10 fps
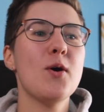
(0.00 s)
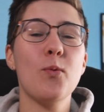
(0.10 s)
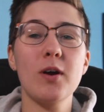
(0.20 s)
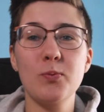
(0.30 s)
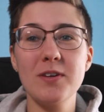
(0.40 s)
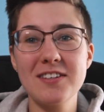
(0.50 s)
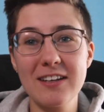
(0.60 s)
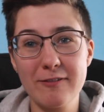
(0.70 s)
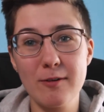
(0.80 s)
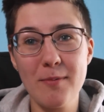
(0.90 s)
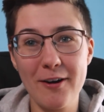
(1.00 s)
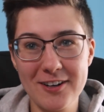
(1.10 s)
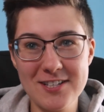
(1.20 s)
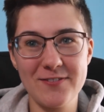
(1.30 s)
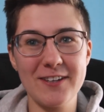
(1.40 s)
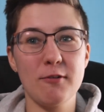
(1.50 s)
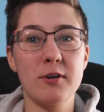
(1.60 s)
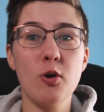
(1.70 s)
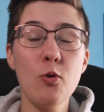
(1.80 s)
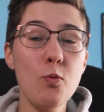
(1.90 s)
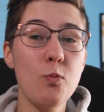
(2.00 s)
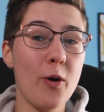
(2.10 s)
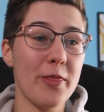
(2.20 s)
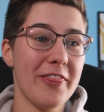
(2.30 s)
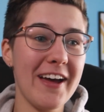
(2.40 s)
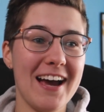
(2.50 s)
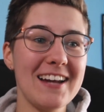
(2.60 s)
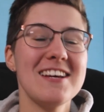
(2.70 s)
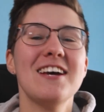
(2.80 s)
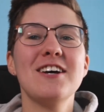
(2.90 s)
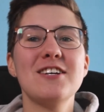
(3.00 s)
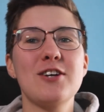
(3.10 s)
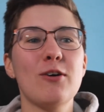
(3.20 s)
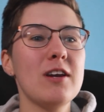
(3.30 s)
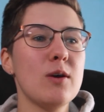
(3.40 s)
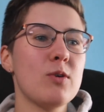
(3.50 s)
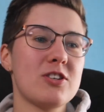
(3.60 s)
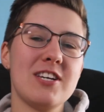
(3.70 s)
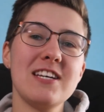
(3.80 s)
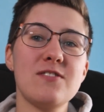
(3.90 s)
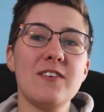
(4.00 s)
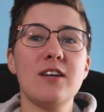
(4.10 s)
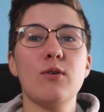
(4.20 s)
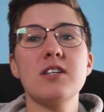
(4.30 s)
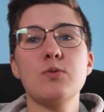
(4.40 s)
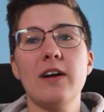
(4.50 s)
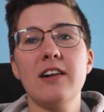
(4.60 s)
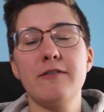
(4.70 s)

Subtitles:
what we did for Markus' video and who won that, totally watch his video as well.